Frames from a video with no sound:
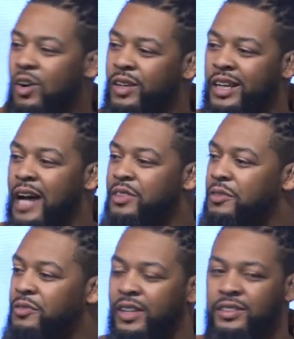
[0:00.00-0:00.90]
They got their
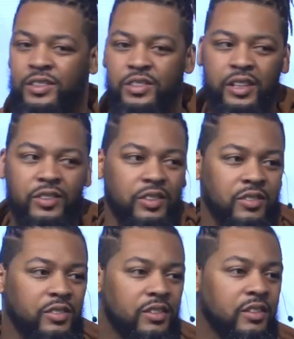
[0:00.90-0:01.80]
friends to
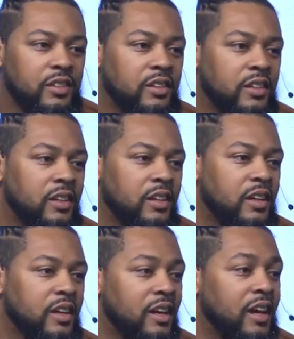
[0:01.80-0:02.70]
Jesus.
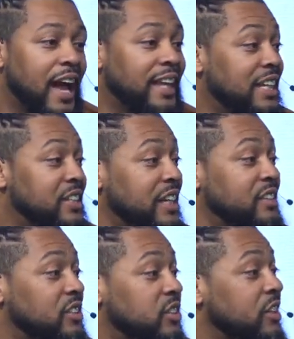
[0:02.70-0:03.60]
And then
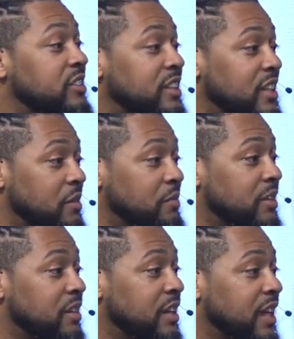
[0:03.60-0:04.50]
Jesus looks at them
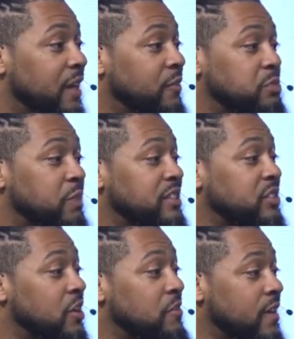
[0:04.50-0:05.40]
in response to
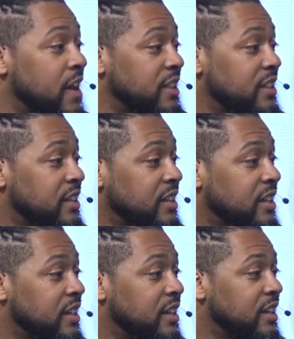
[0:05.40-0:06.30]
their faith
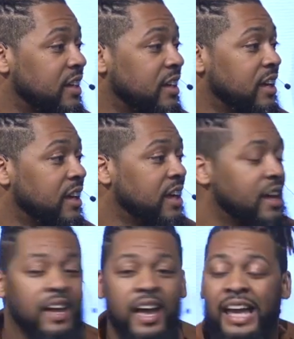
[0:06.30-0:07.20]

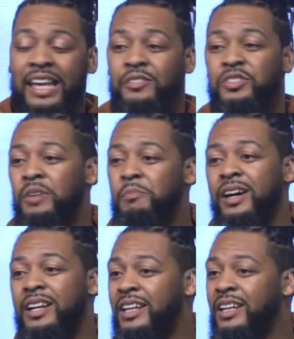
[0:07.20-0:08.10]
and gives their
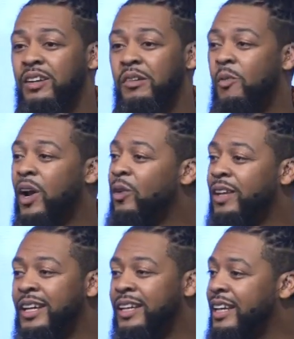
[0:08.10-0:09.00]
buddy what only
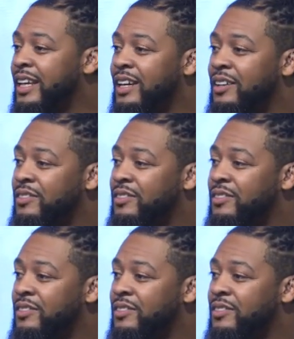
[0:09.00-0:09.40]
He could give